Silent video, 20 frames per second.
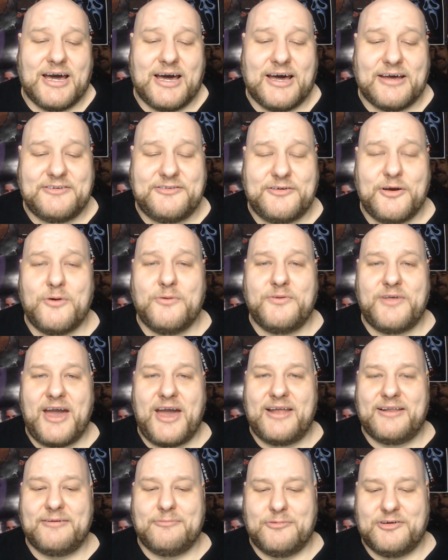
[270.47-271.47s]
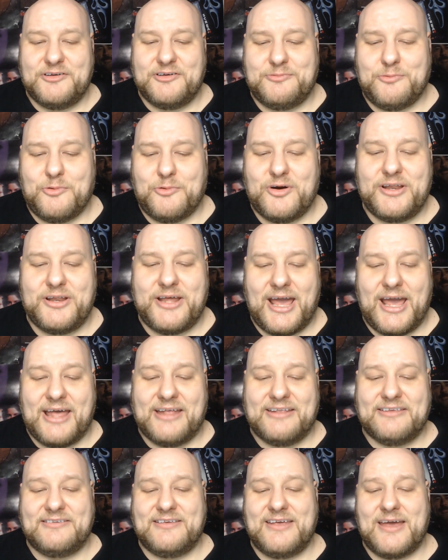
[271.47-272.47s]
So that was what
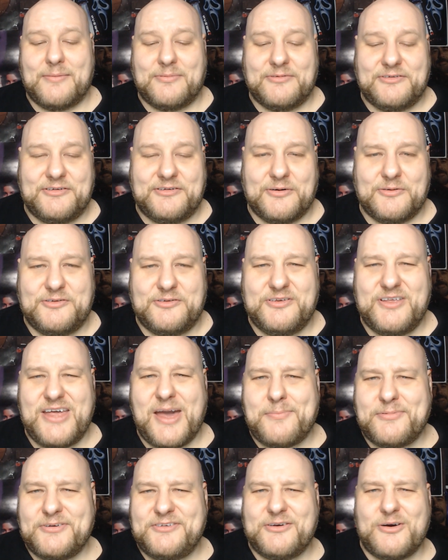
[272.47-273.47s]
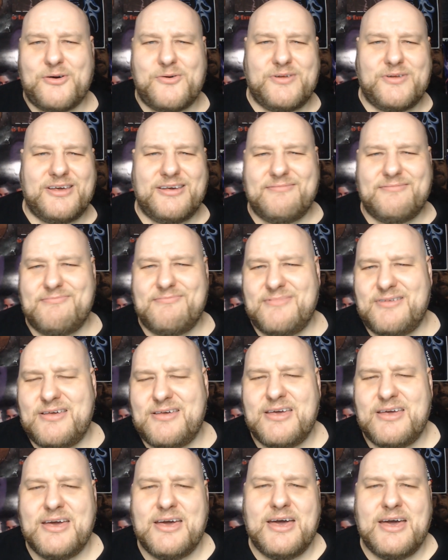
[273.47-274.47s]
ends the episode. So the episode,
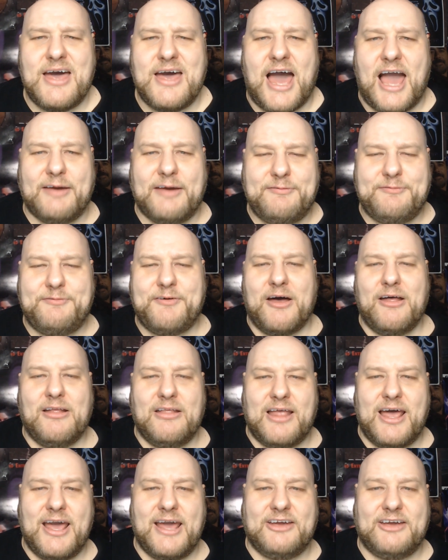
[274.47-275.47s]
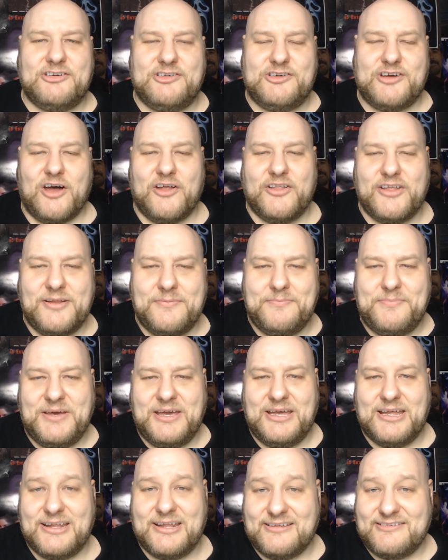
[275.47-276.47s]
I felt like Sheldon
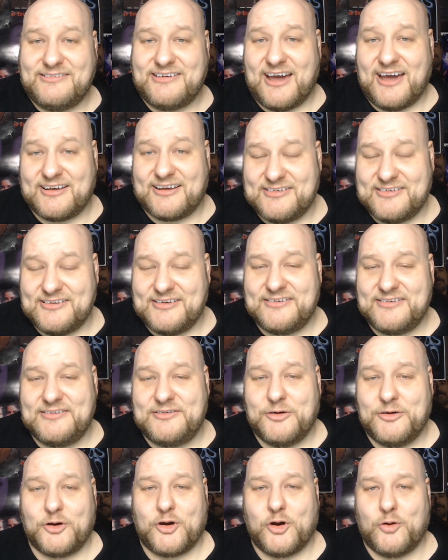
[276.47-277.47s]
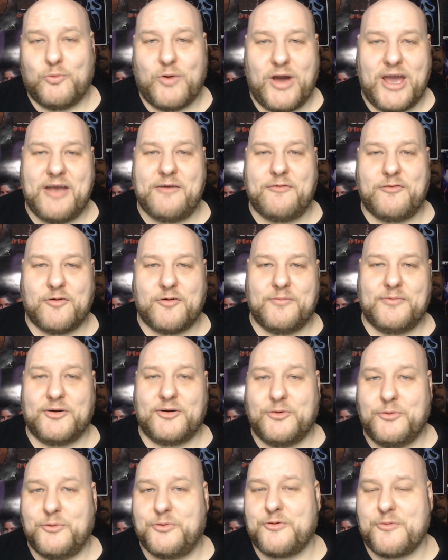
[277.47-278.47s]
being in Texas took away from
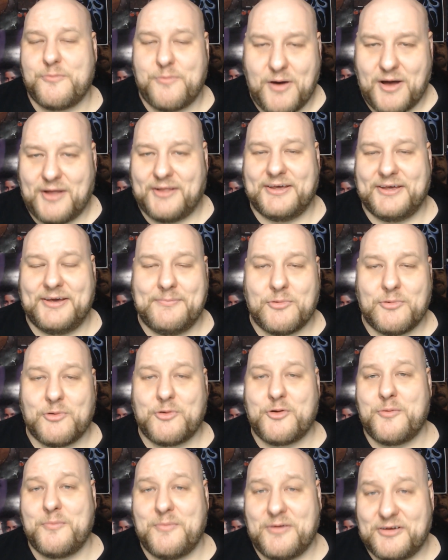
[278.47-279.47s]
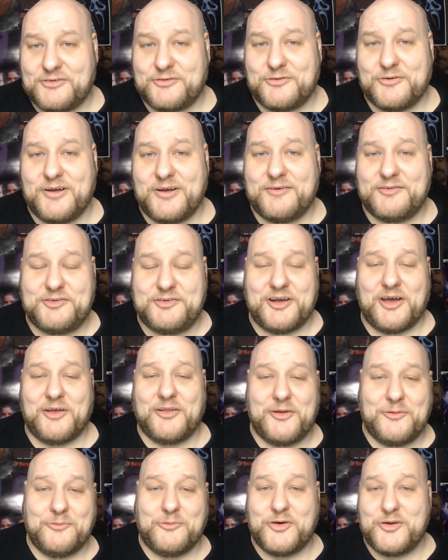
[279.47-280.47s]
the Kuthrapali murder mystery. If
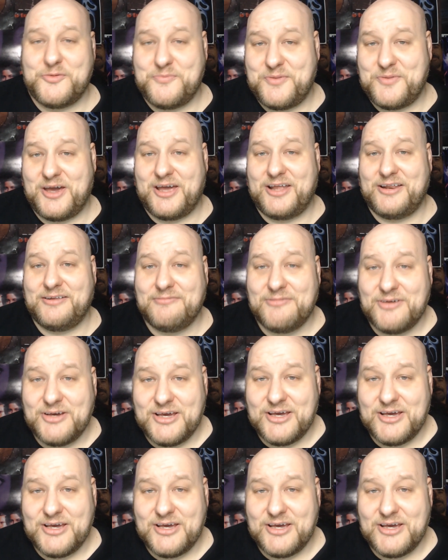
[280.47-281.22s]
Sheldon would have been